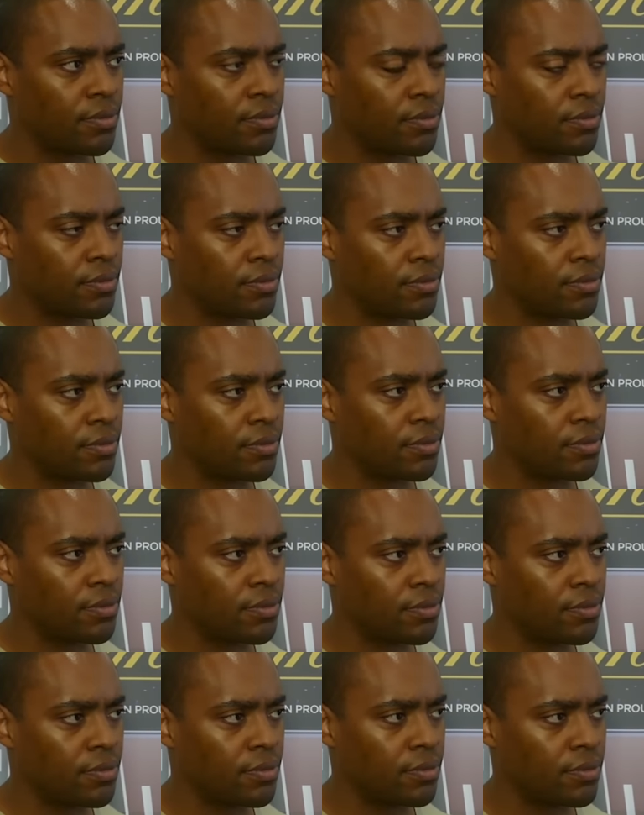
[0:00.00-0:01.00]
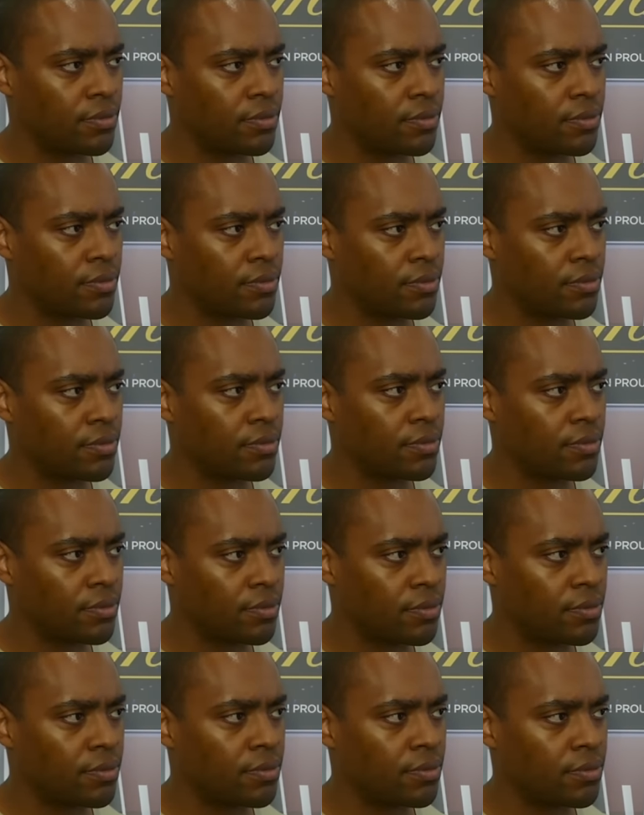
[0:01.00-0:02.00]

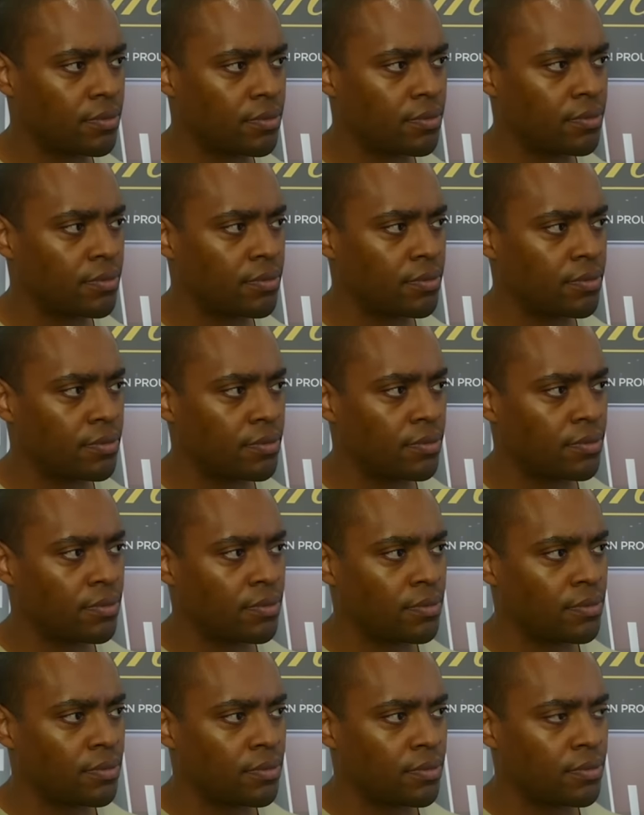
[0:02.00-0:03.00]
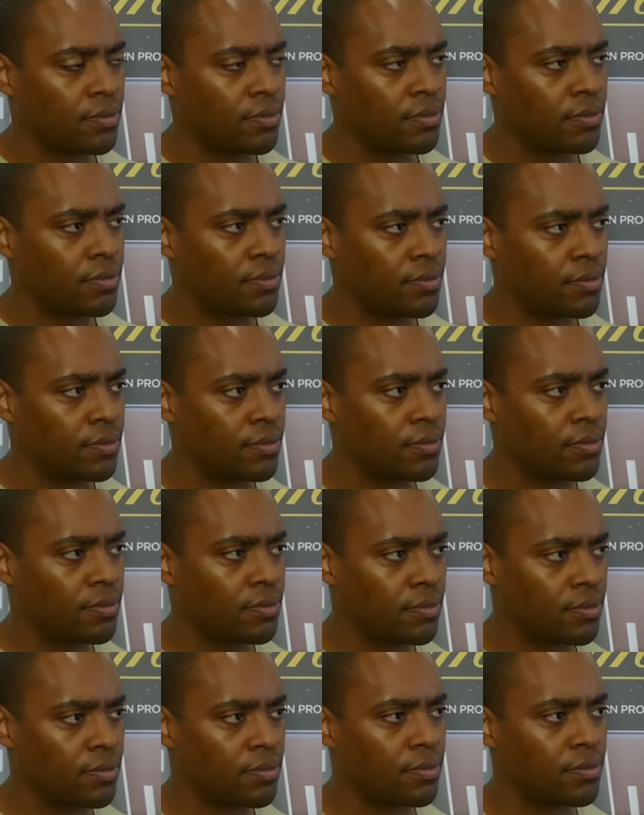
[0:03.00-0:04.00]

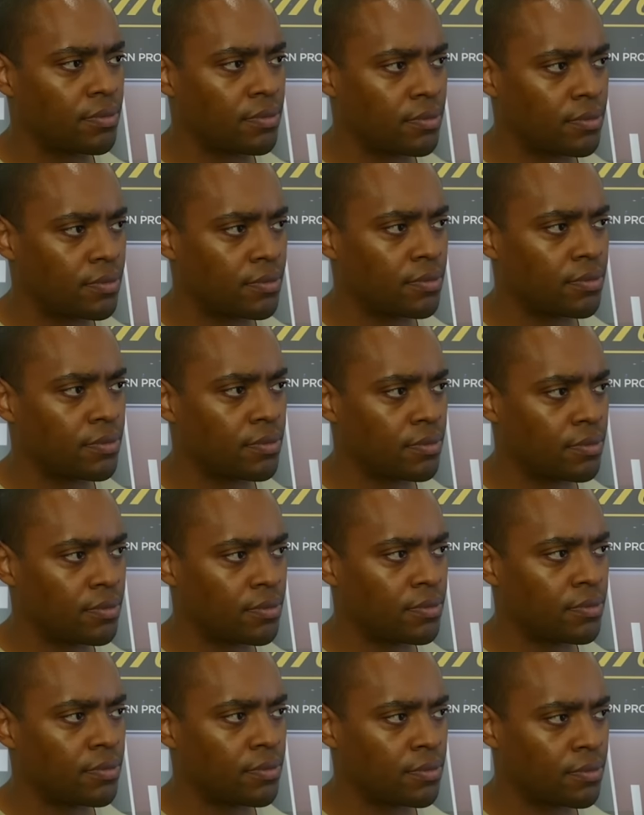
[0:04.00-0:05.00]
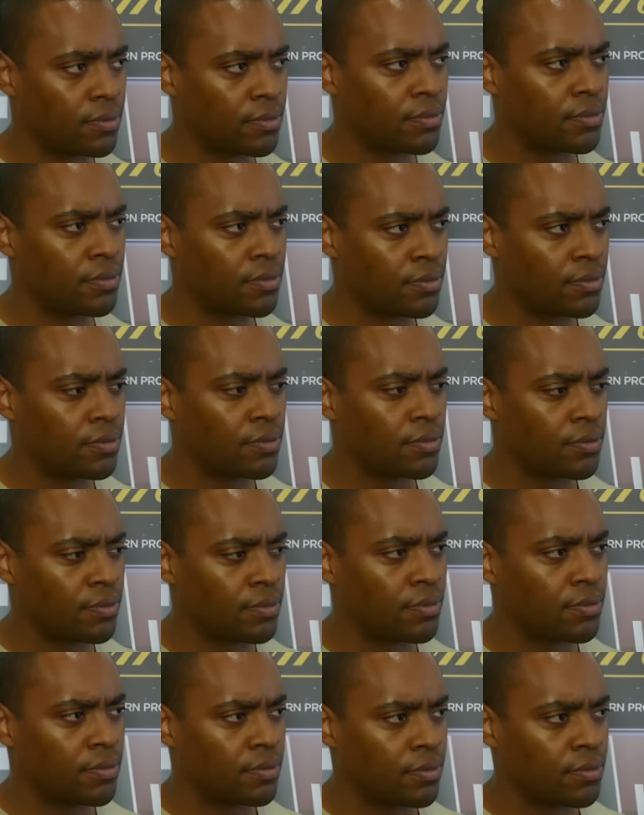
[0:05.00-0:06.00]

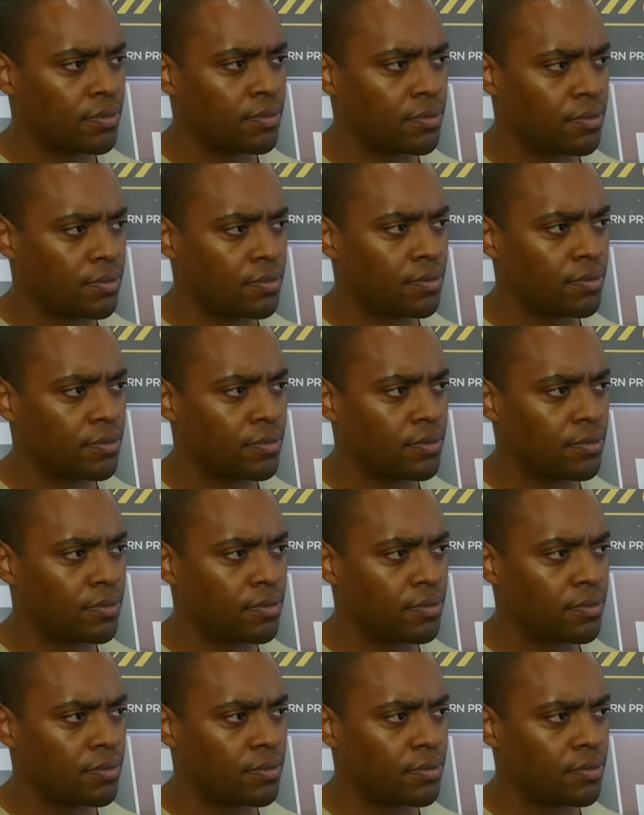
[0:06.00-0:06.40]
This person isn't speaking.